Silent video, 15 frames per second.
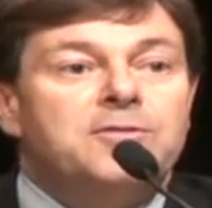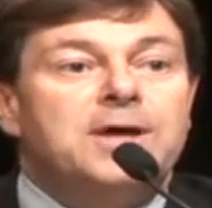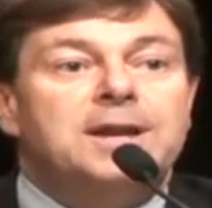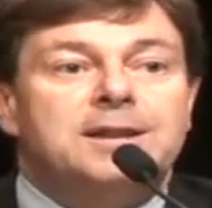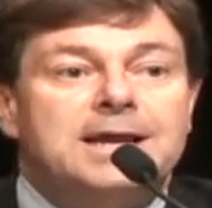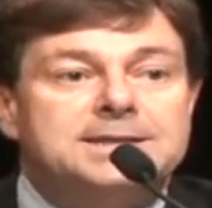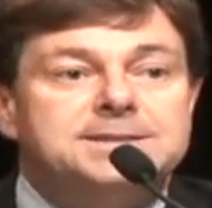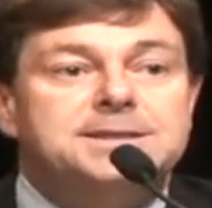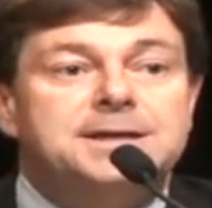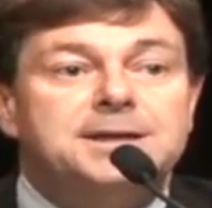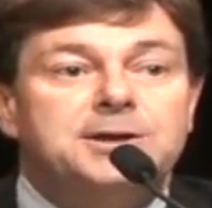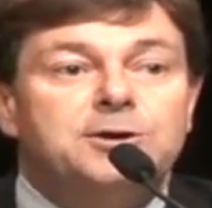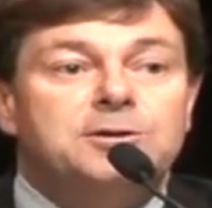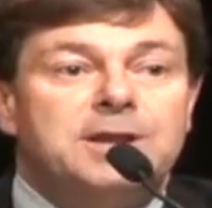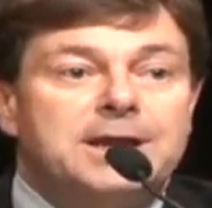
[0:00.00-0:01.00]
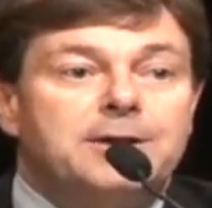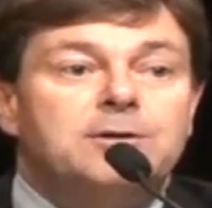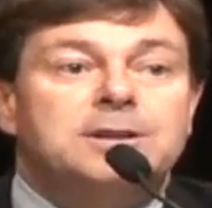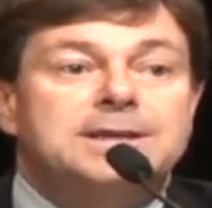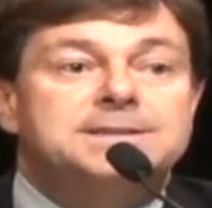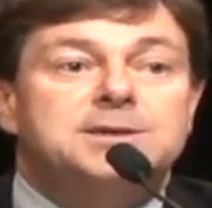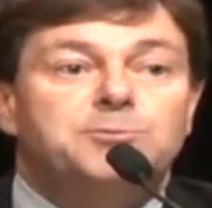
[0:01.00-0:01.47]
that less than a year later,
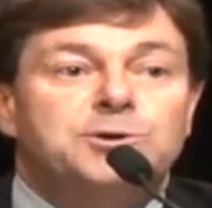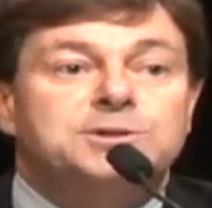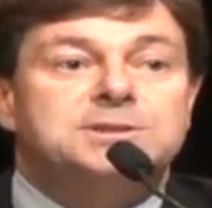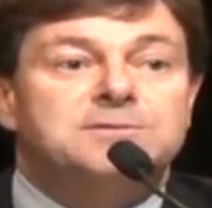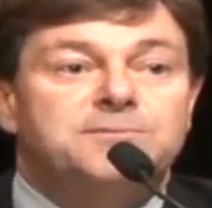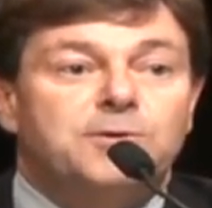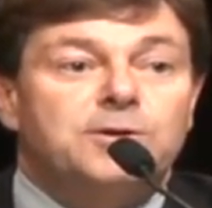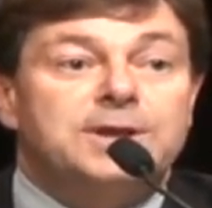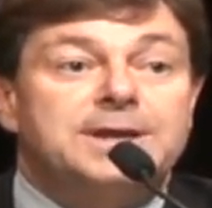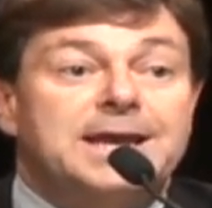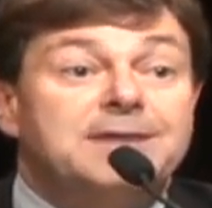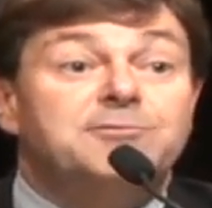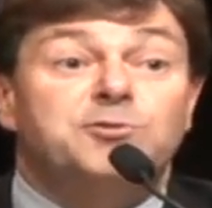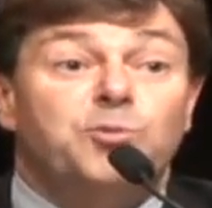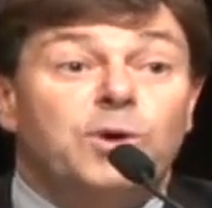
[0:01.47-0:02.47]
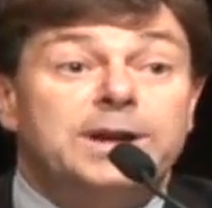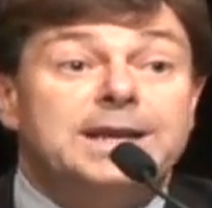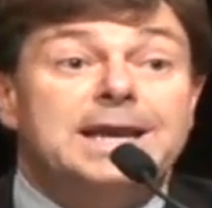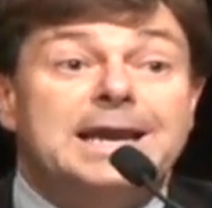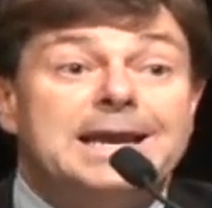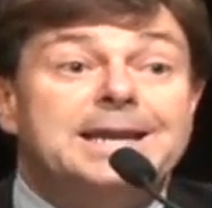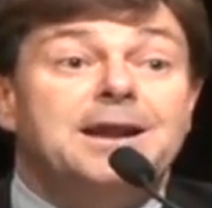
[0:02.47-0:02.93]
Lisa Wilson-Foley gave
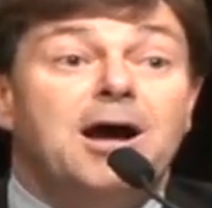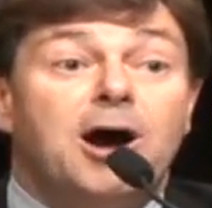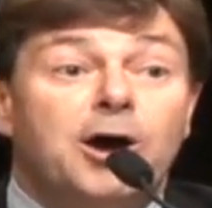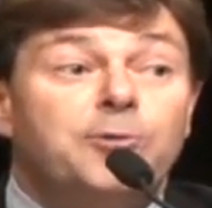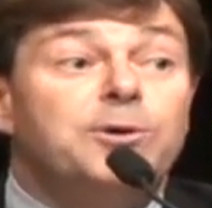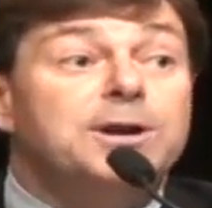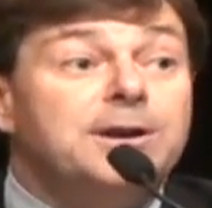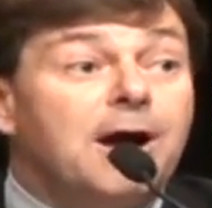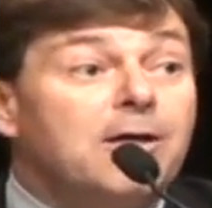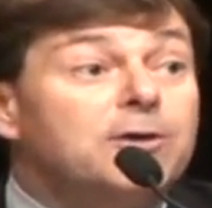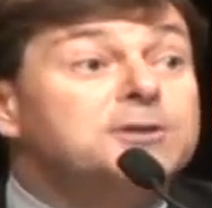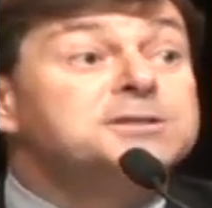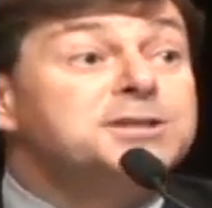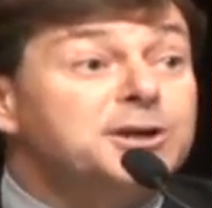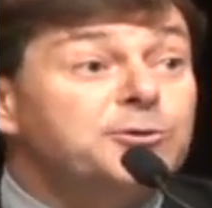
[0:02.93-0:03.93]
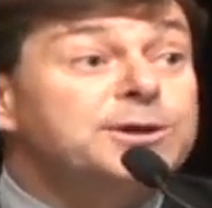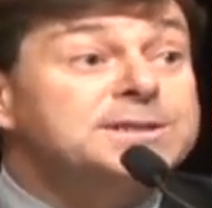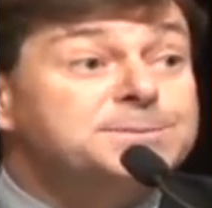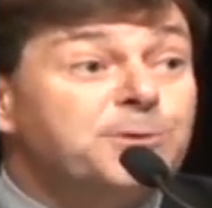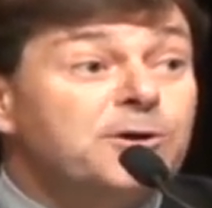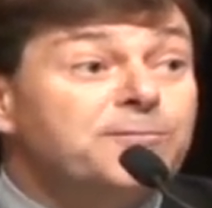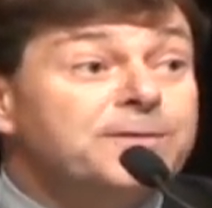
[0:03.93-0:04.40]
$2,800 to
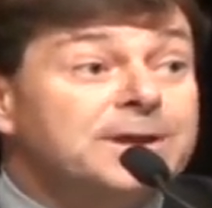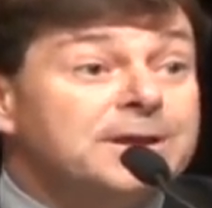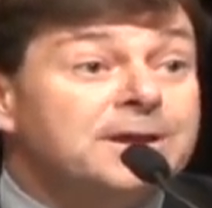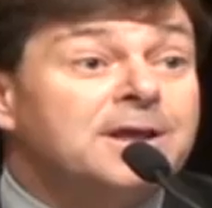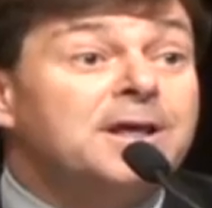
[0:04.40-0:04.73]
Chris Murphy,